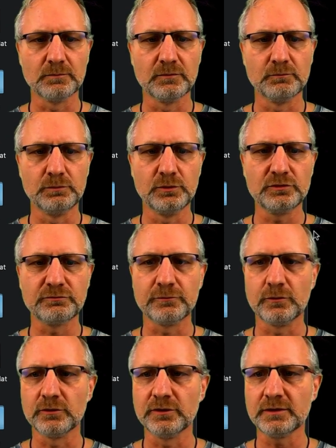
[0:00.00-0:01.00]
boot
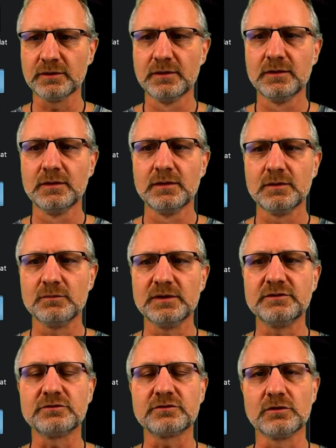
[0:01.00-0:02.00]
folder, which
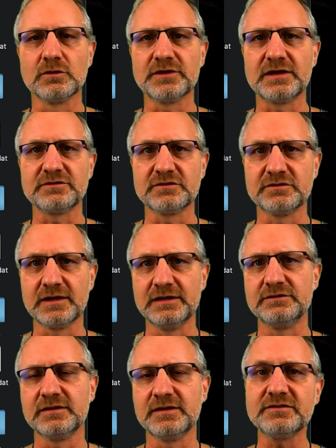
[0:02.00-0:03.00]
is called SSH,
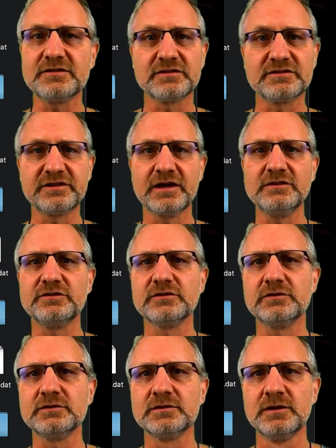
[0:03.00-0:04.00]
and that's
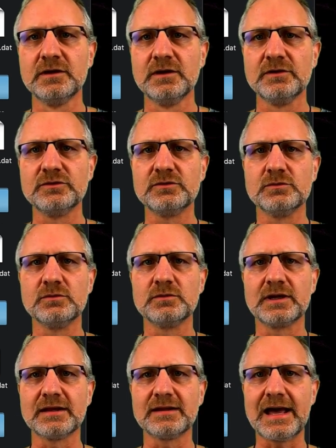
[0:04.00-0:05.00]
essential to
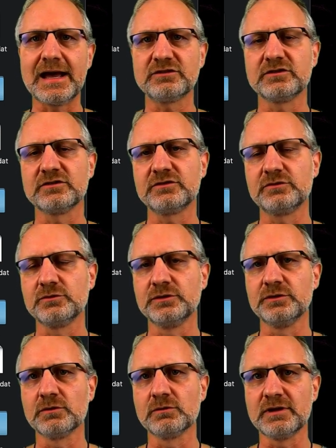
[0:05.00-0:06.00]
get access to
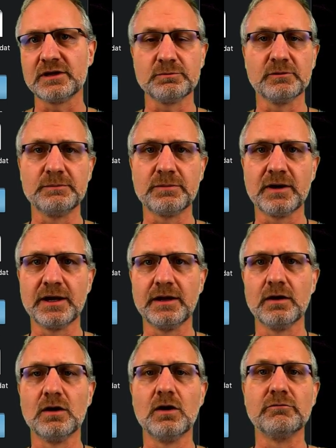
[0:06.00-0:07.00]
your Raspberry Pi
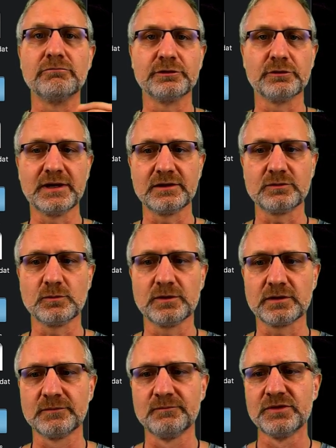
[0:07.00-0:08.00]
over your
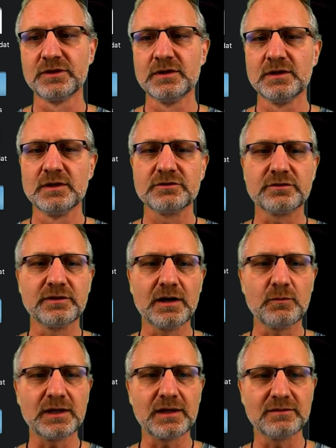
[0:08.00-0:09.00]
network. So now
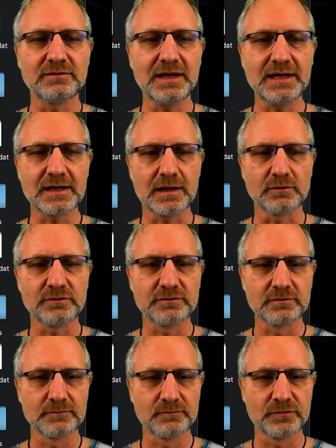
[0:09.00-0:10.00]
we can take out
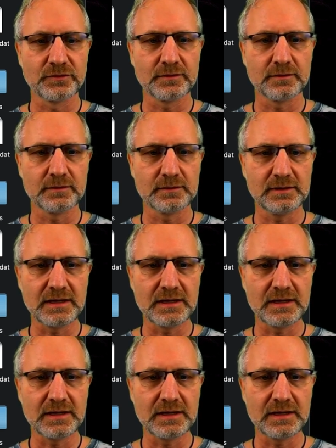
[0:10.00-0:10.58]
the